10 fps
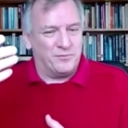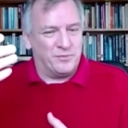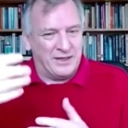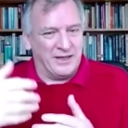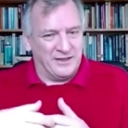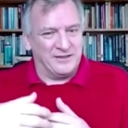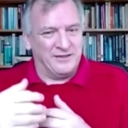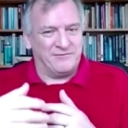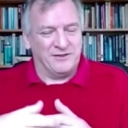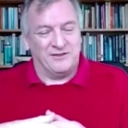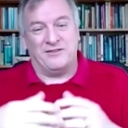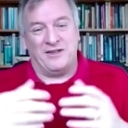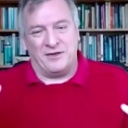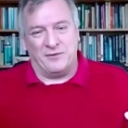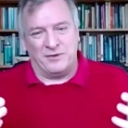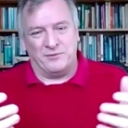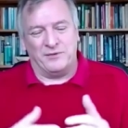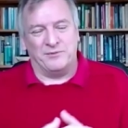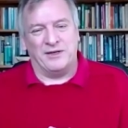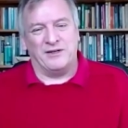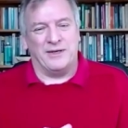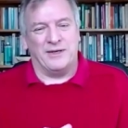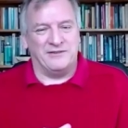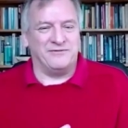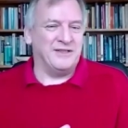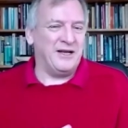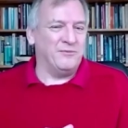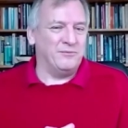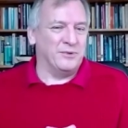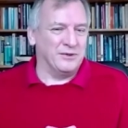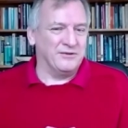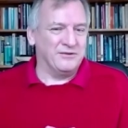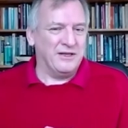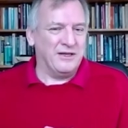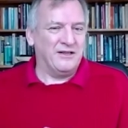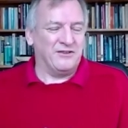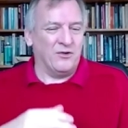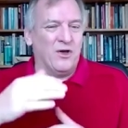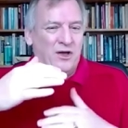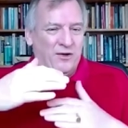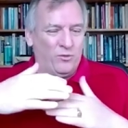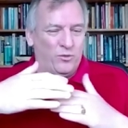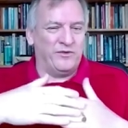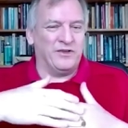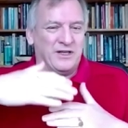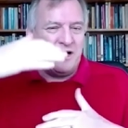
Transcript: bringing a different, saying we, we require different outputs. So we've got a